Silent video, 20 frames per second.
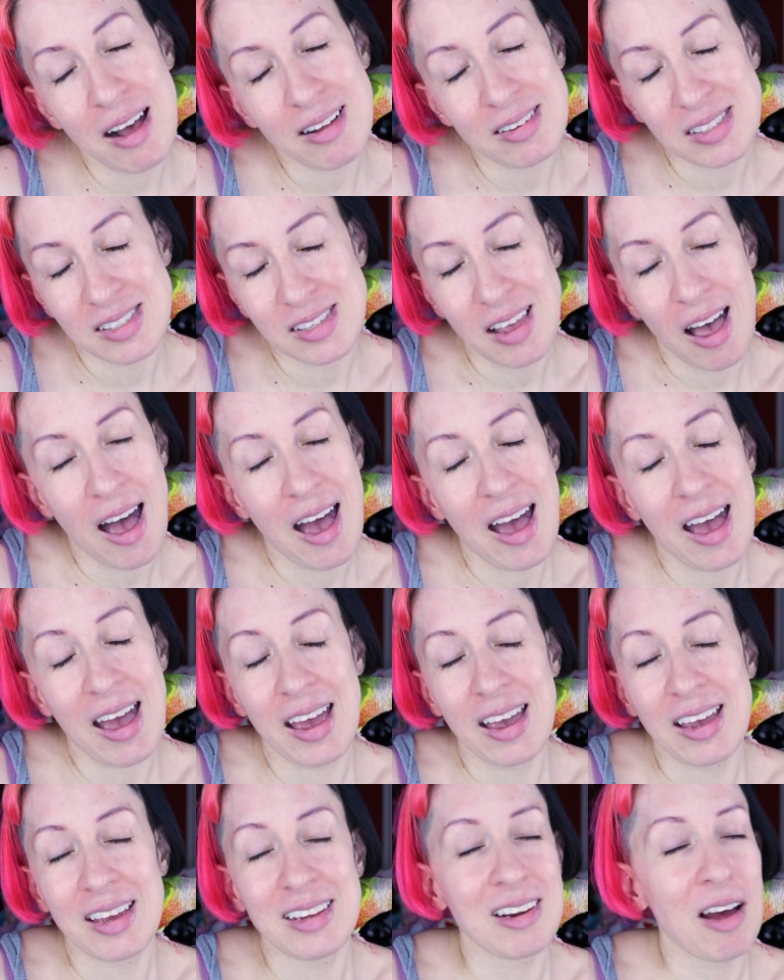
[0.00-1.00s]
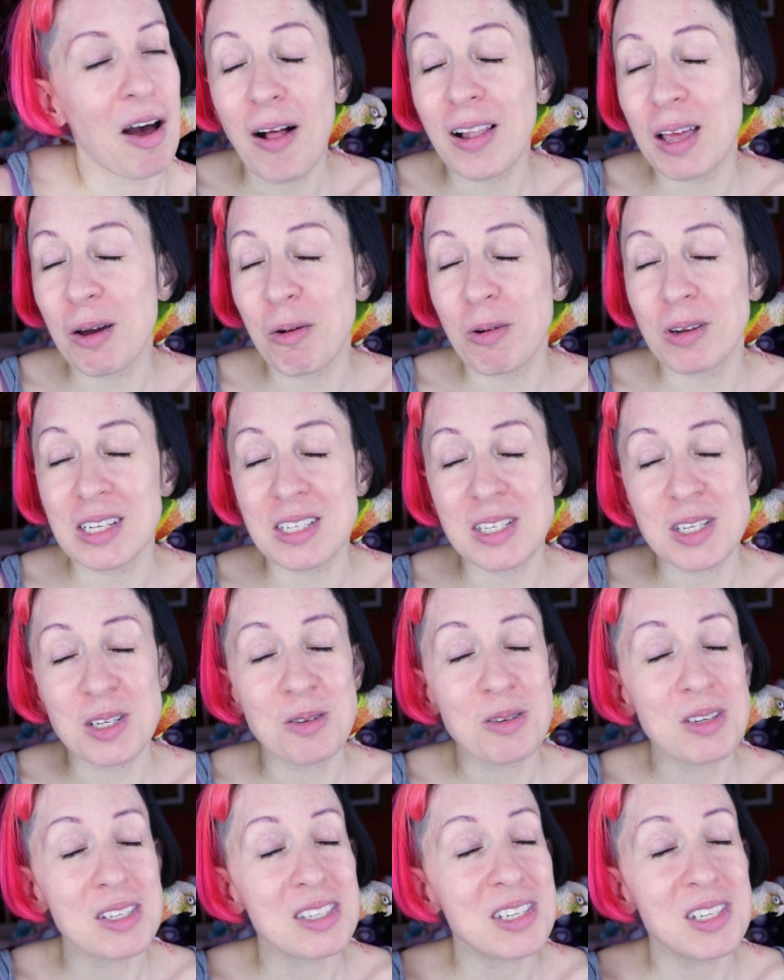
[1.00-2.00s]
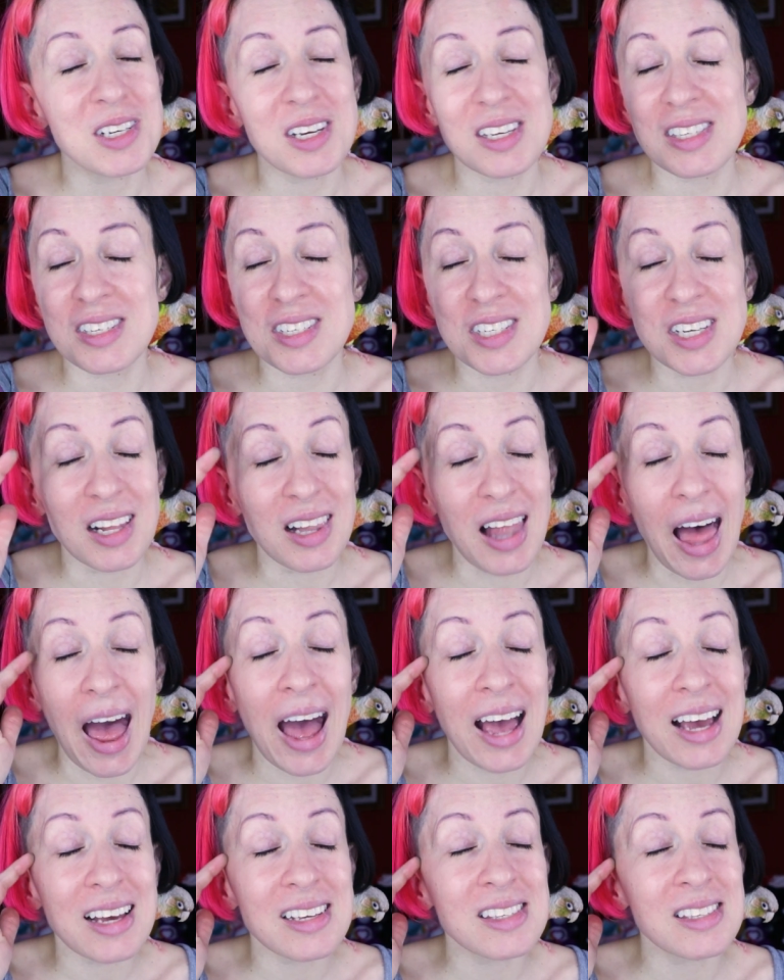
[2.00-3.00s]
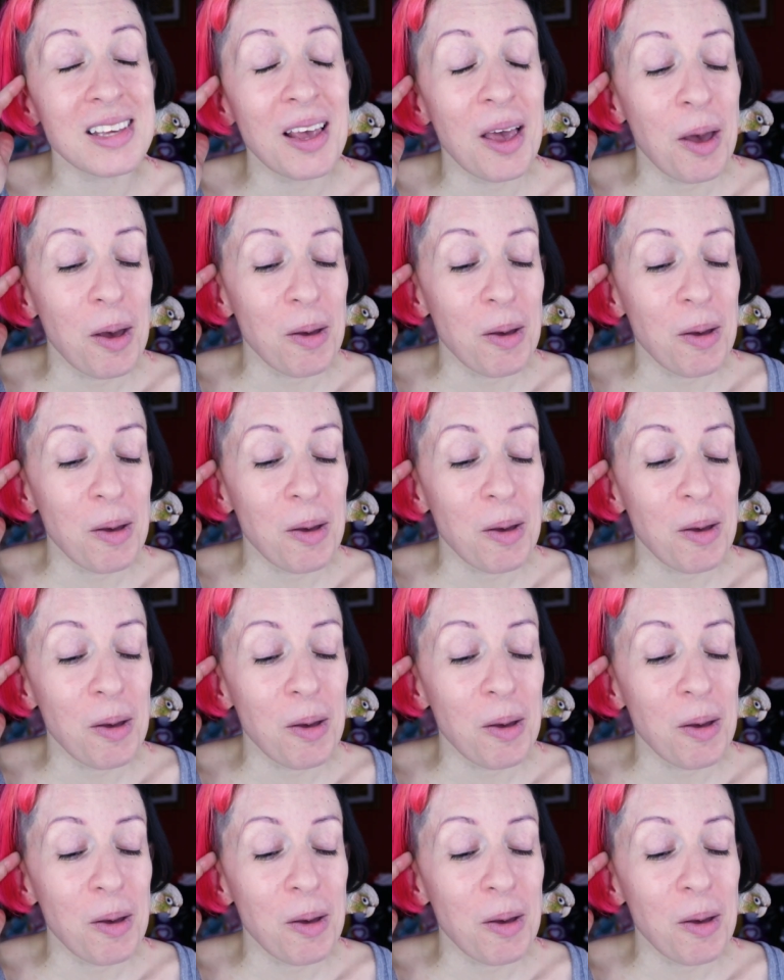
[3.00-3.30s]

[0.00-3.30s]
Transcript: outside. All I want to do is just chillax.